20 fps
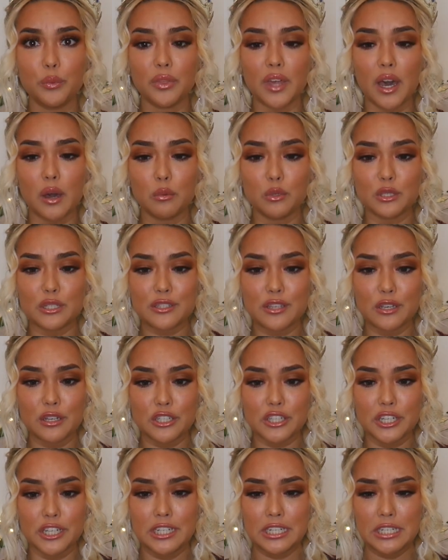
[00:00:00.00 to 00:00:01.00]
That was
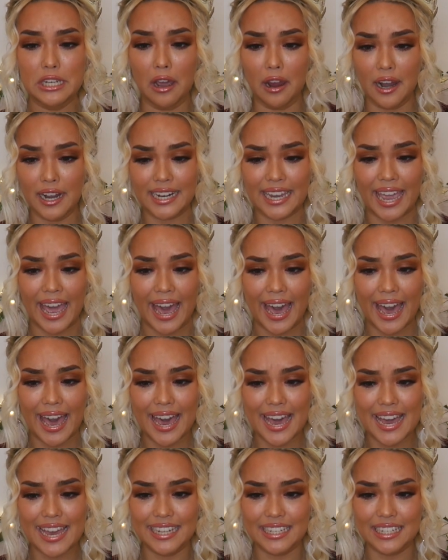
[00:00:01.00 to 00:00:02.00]
such a dark
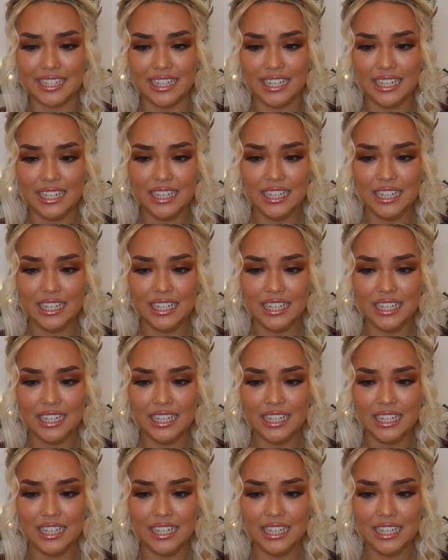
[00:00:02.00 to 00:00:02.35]
ad.